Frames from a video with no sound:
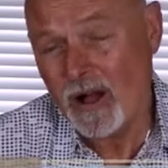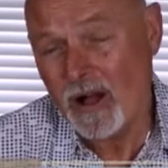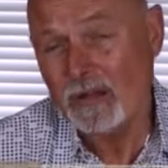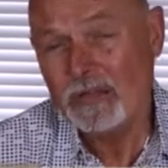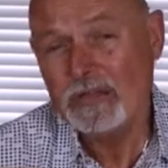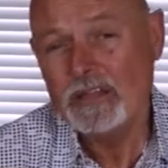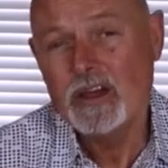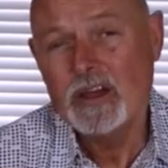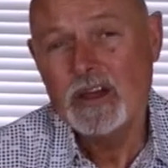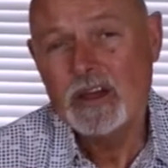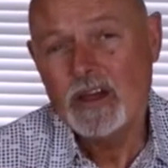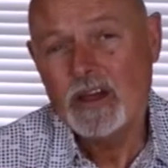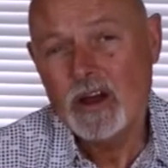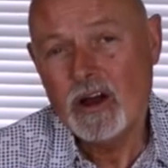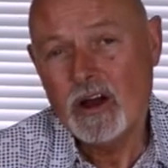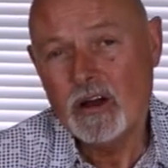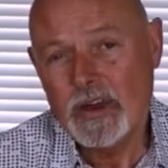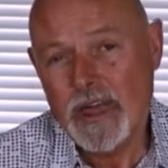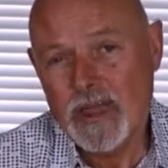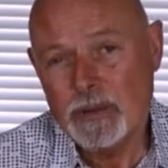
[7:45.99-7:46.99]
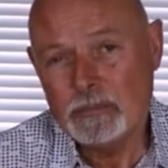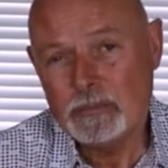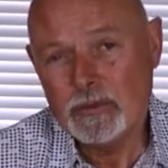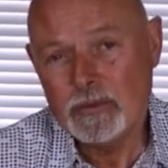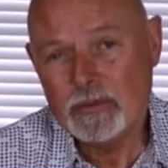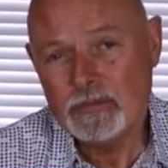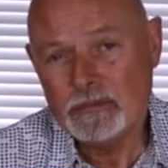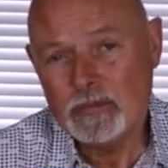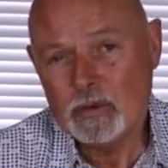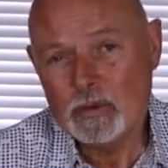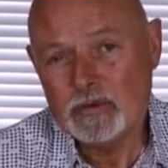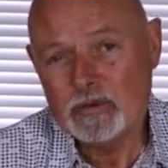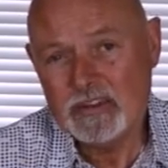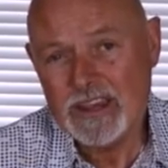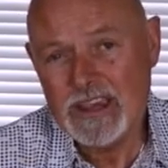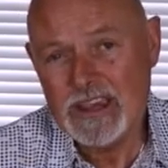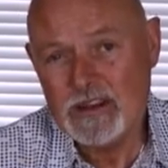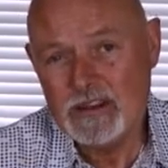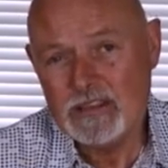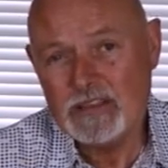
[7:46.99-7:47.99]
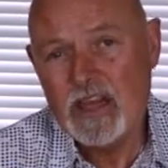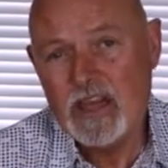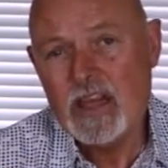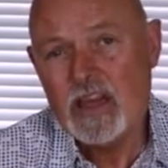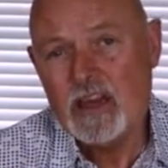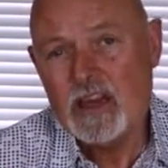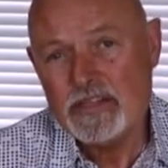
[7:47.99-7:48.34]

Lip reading: Health on April the 14th,